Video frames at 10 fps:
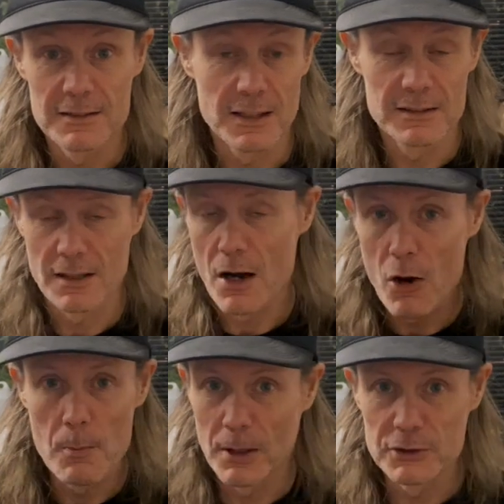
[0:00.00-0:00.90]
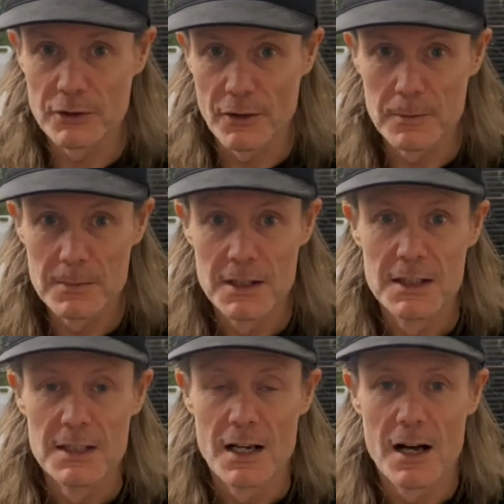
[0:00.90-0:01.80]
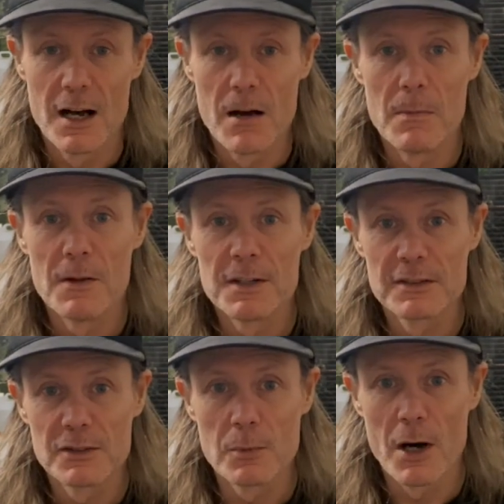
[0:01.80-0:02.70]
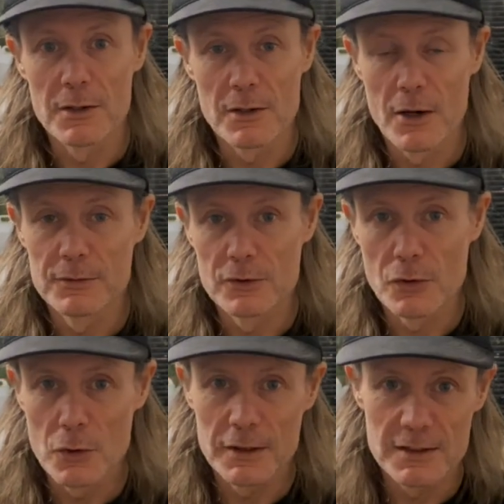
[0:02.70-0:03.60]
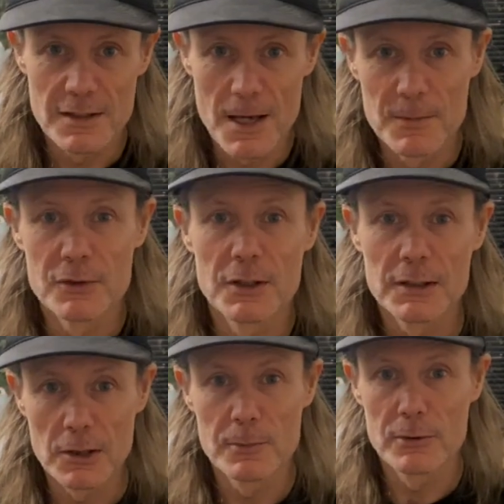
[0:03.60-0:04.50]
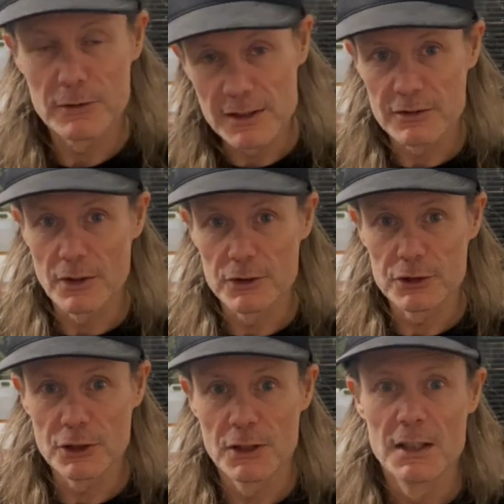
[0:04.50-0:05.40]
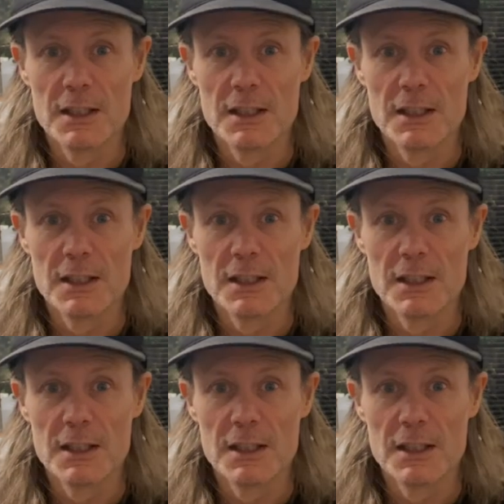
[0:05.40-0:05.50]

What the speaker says: They sell a whole bunch of them. And this is one, after talking to them and doing a little bit of research,